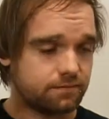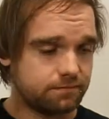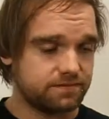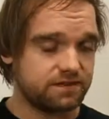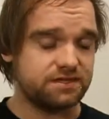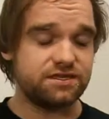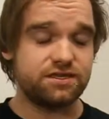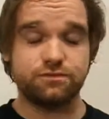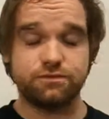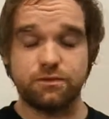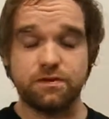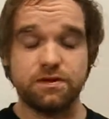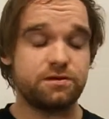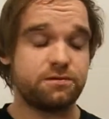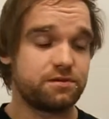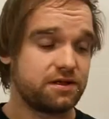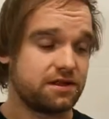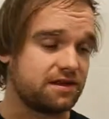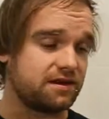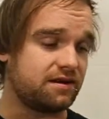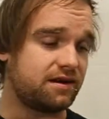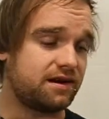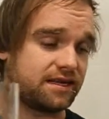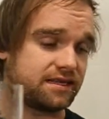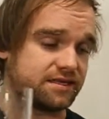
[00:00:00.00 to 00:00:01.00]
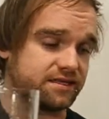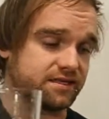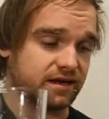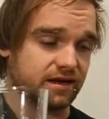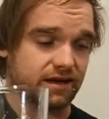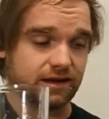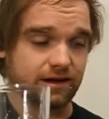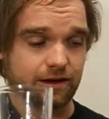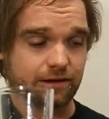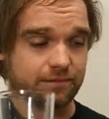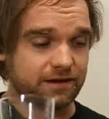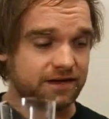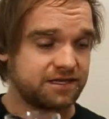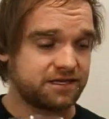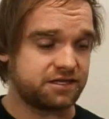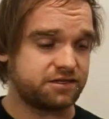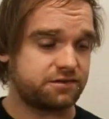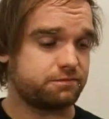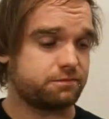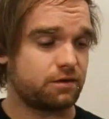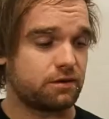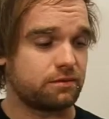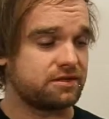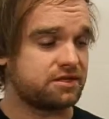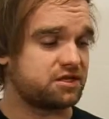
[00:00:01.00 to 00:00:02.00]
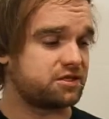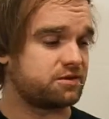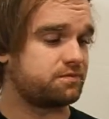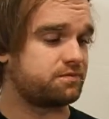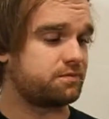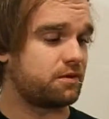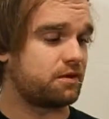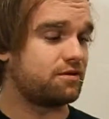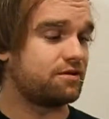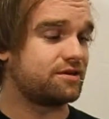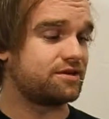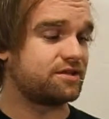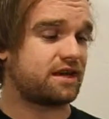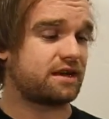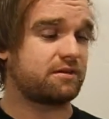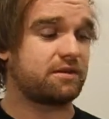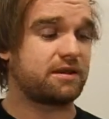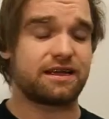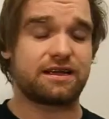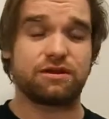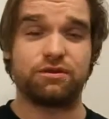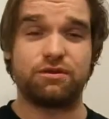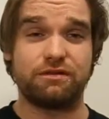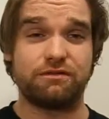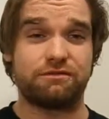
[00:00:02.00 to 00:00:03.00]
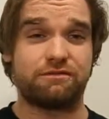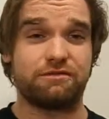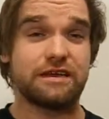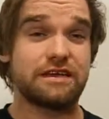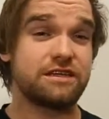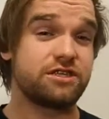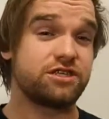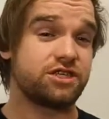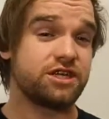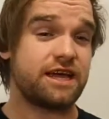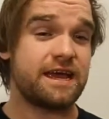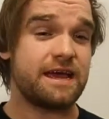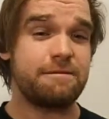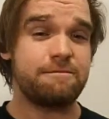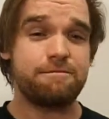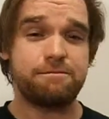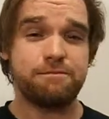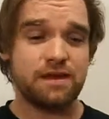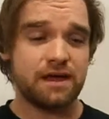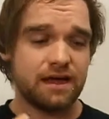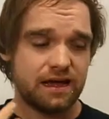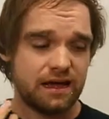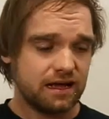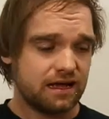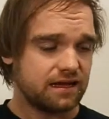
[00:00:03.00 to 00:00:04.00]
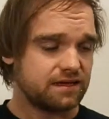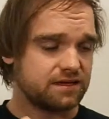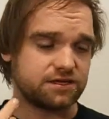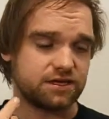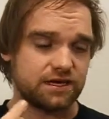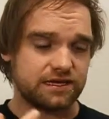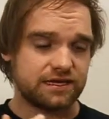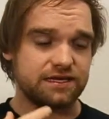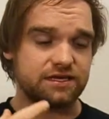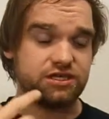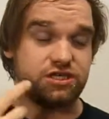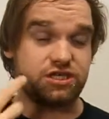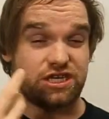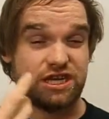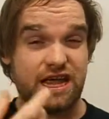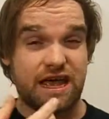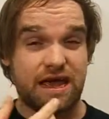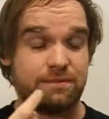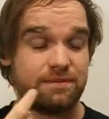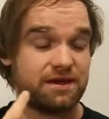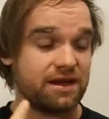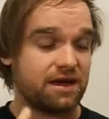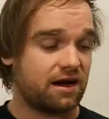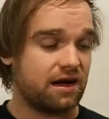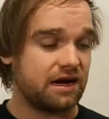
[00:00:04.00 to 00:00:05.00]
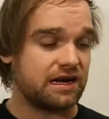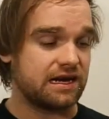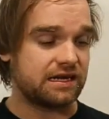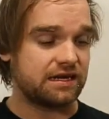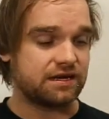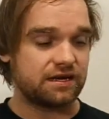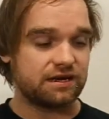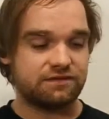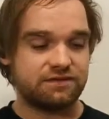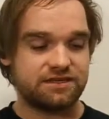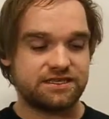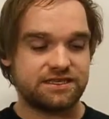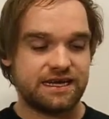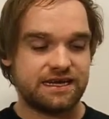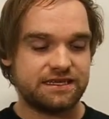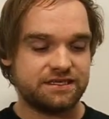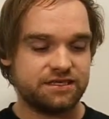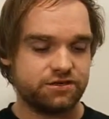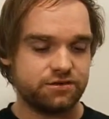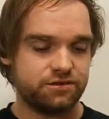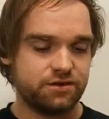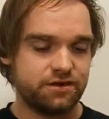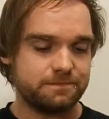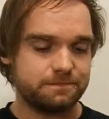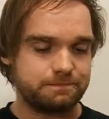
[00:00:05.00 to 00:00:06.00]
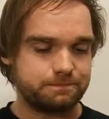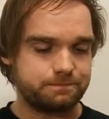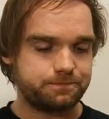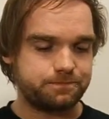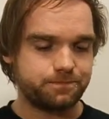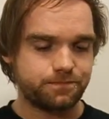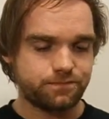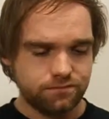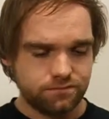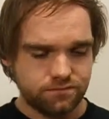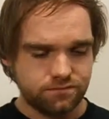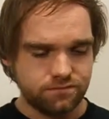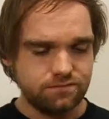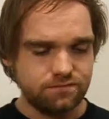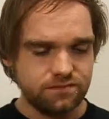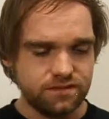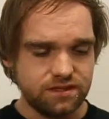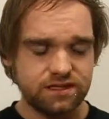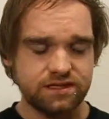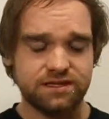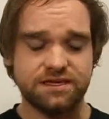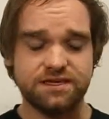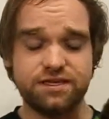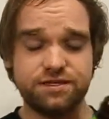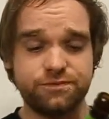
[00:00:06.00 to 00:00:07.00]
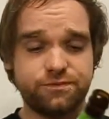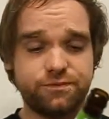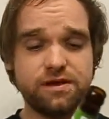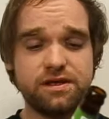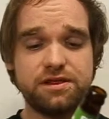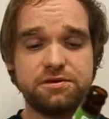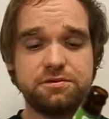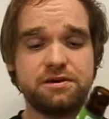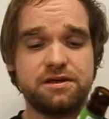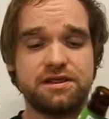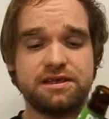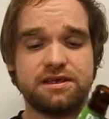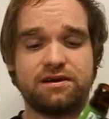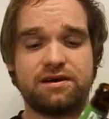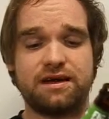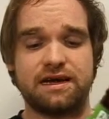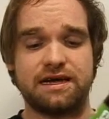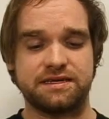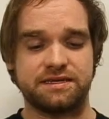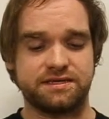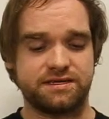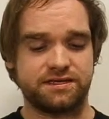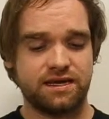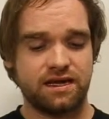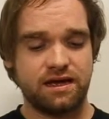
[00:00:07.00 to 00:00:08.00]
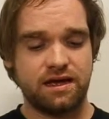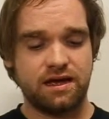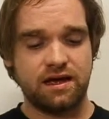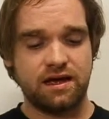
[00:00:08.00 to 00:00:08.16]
This is really, really nice. I mean, probably suppose like they call it fig jam. It's got like a jammy, honey kind of a taste to it. This is really, really nice.